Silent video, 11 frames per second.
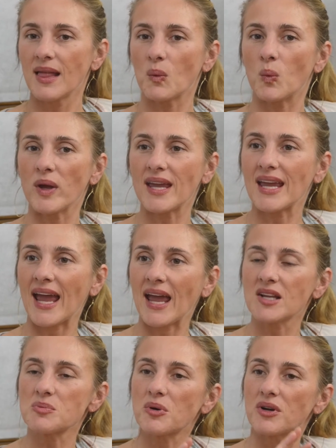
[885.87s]
We
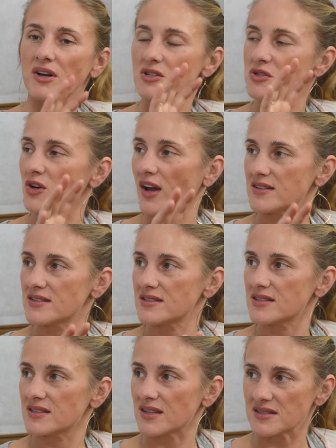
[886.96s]
can't put our
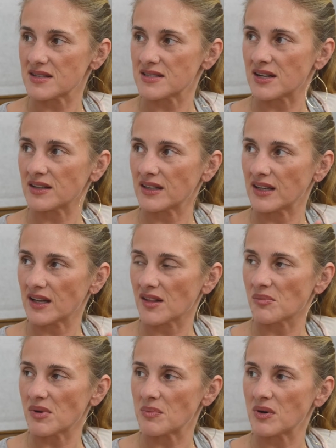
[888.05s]
trust necessarily in other
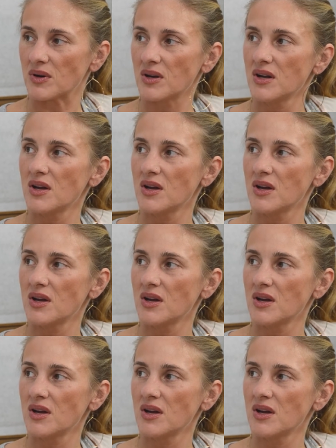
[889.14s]
people.